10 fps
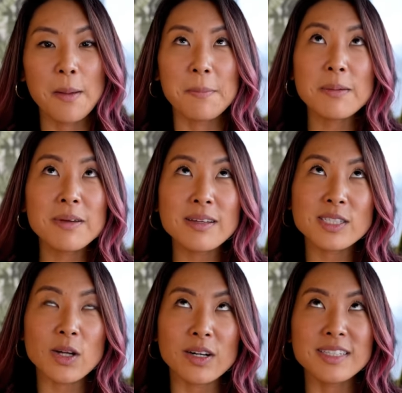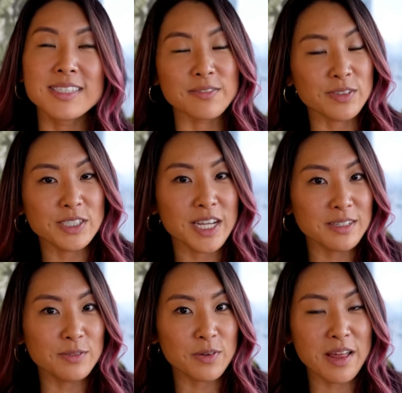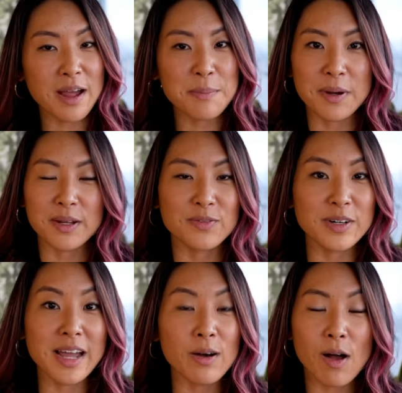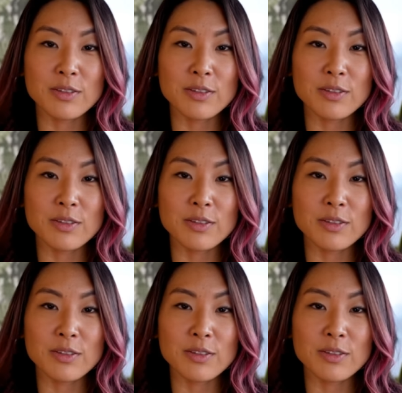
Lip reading: Maybe I'll start a different channel for that, but for now,